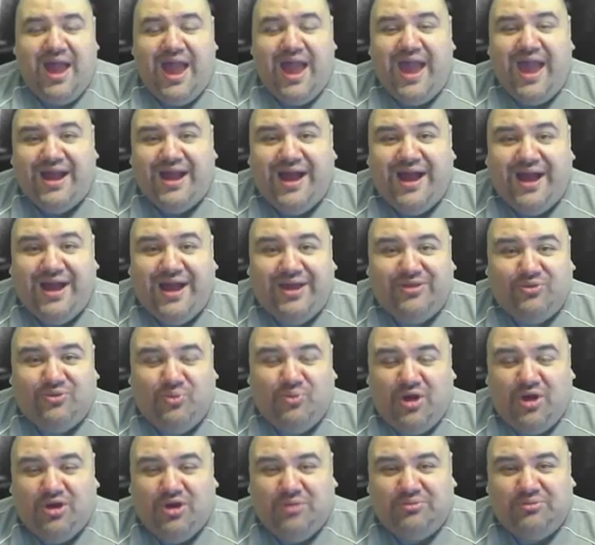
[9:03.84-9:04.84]
Hey guys,
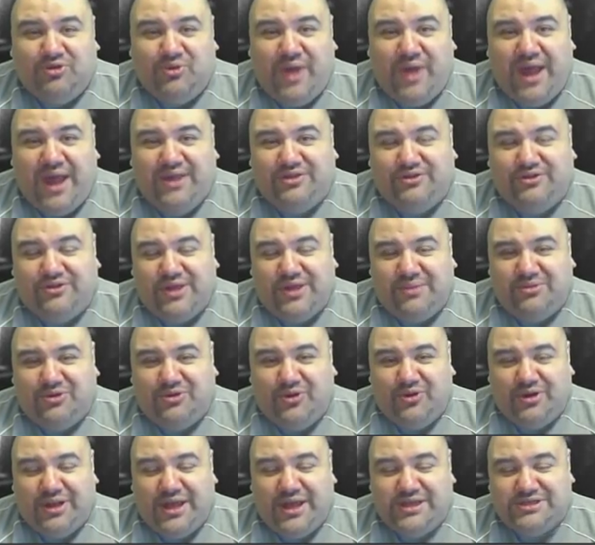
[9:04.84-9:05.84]
welcome to Entertainment
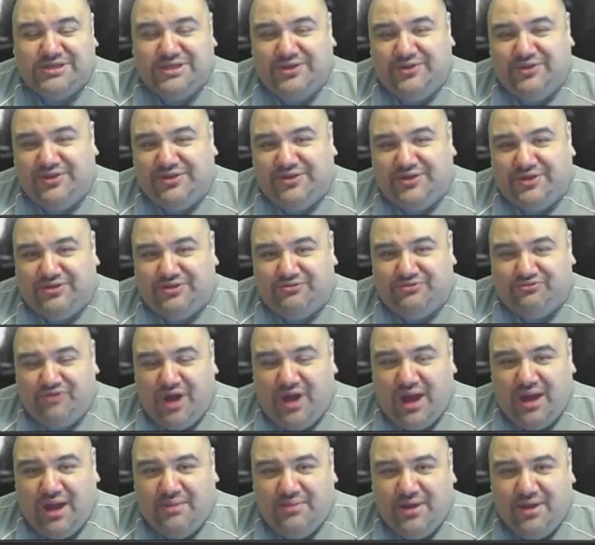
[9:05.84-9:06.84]
Talk Nation. This is
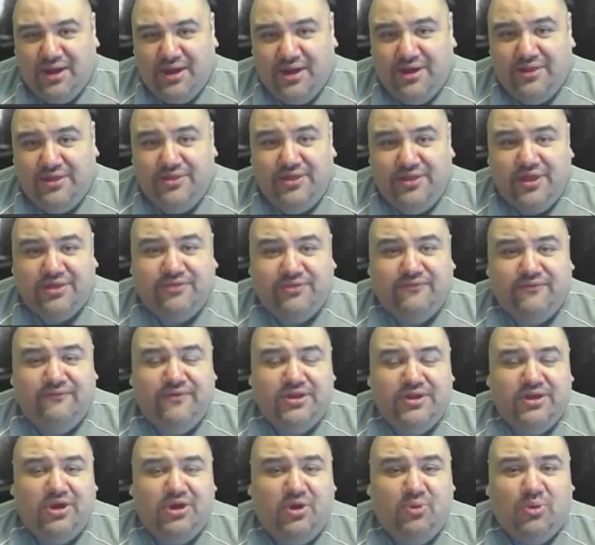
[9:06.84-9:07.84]
Rob. This
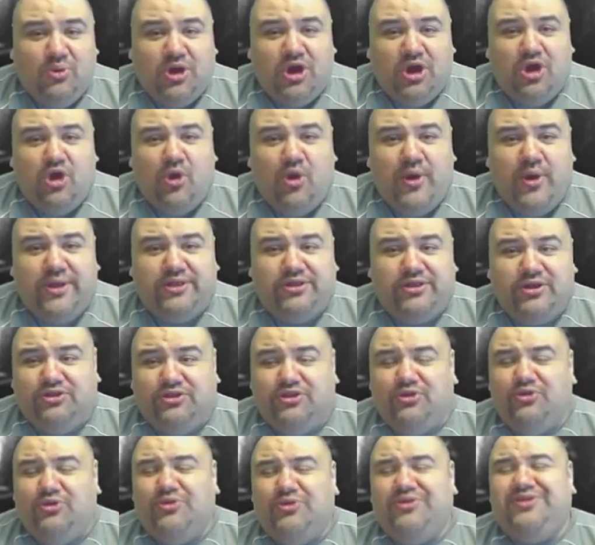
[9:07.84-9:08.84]
video, we're going
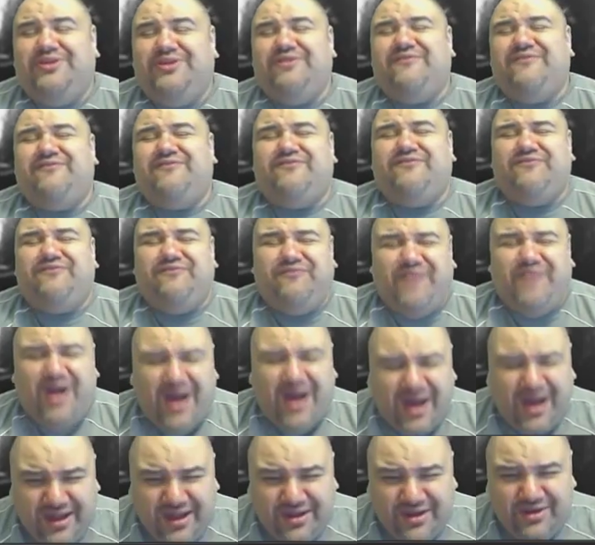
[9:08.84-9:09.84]
to do the
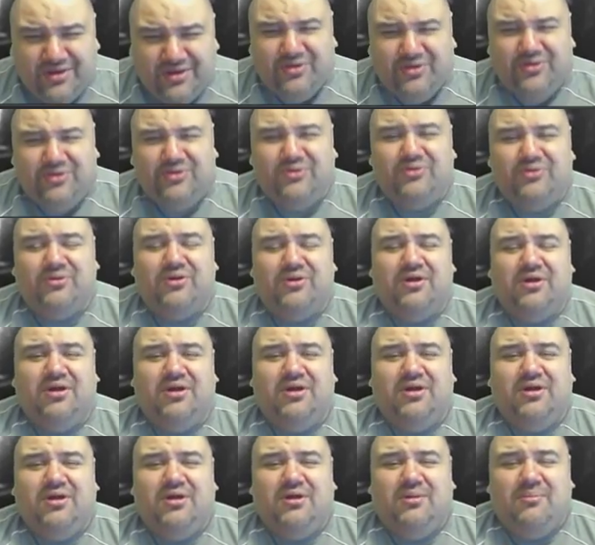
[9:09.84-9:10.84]
final
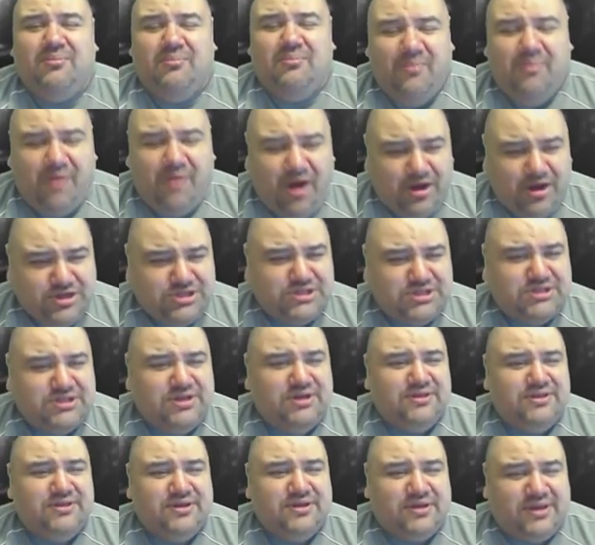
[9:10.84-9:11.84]

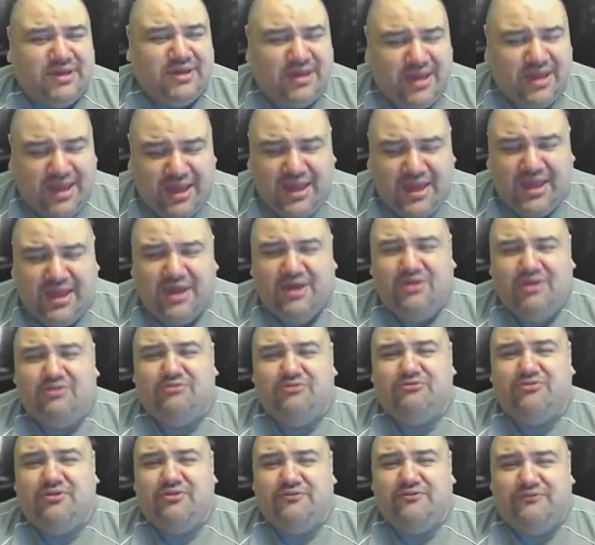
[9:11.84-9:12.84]
March to the King
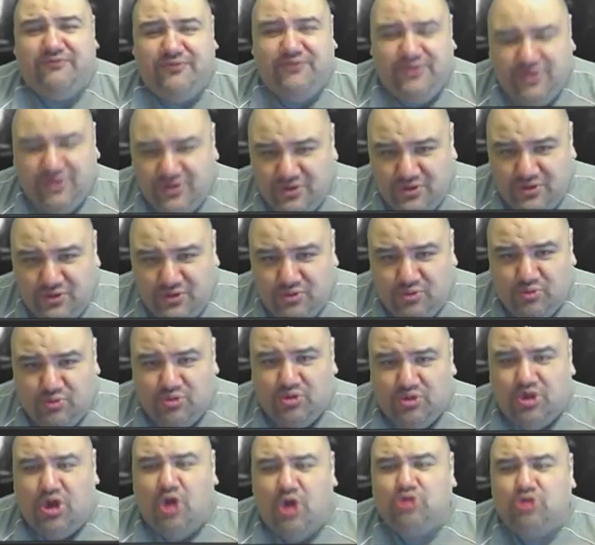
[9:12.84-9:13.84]

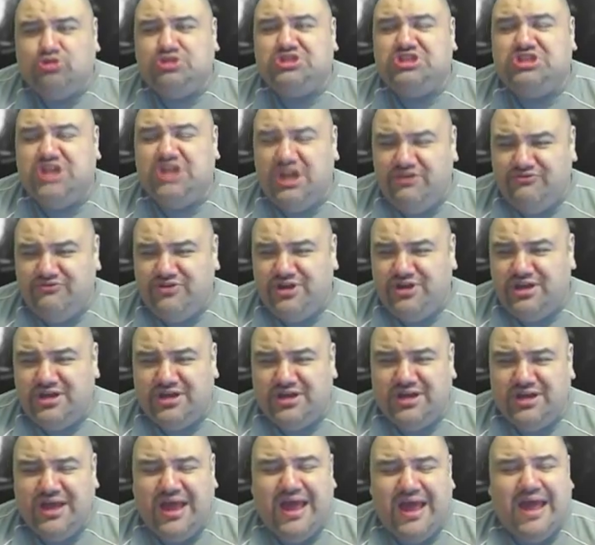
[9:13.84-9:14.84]
review.
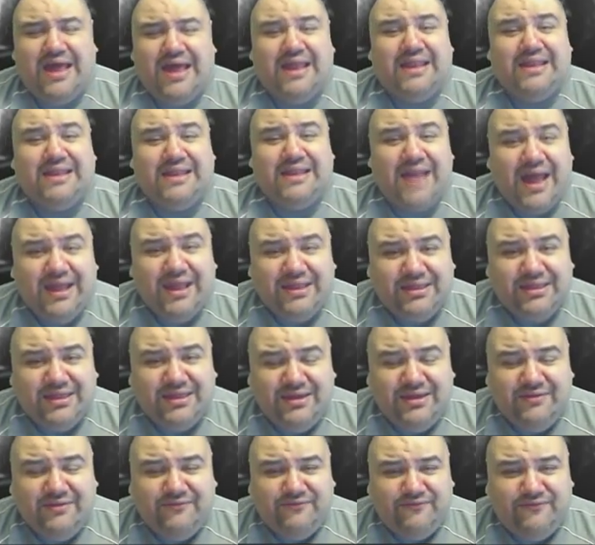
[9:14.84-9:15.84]
Gojira.
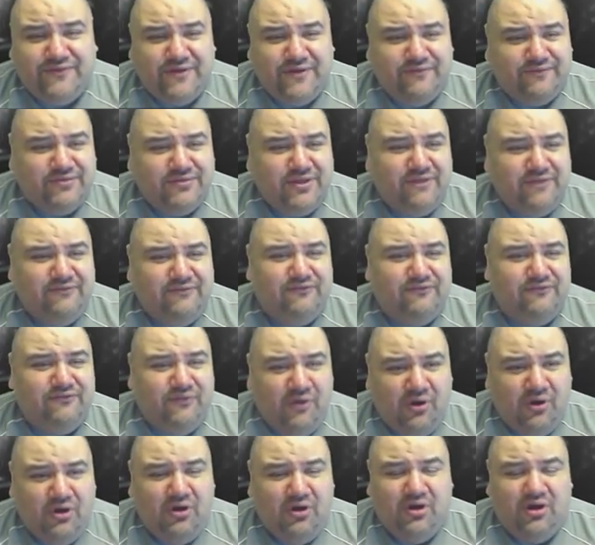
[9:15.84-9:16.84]

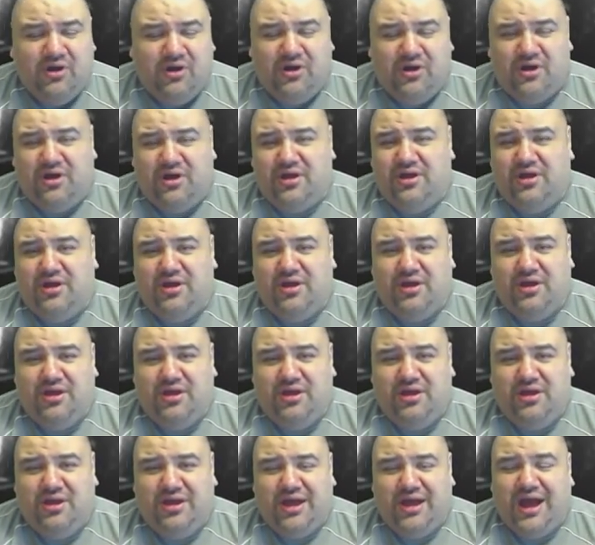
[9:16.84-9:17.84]
1954.
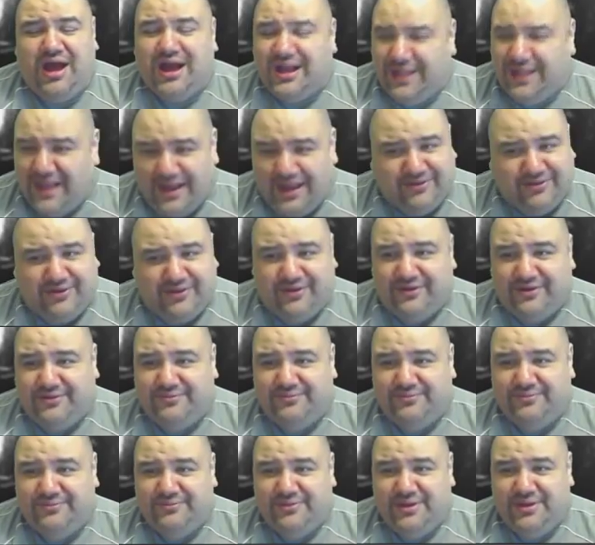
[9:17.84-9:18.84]
A
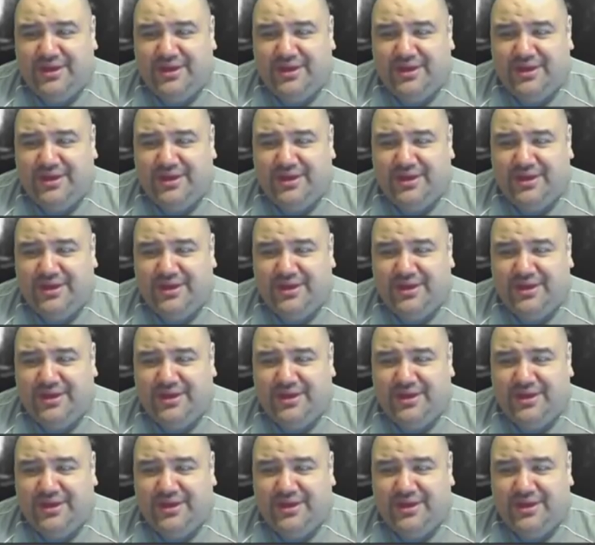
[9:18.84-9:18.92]
classic.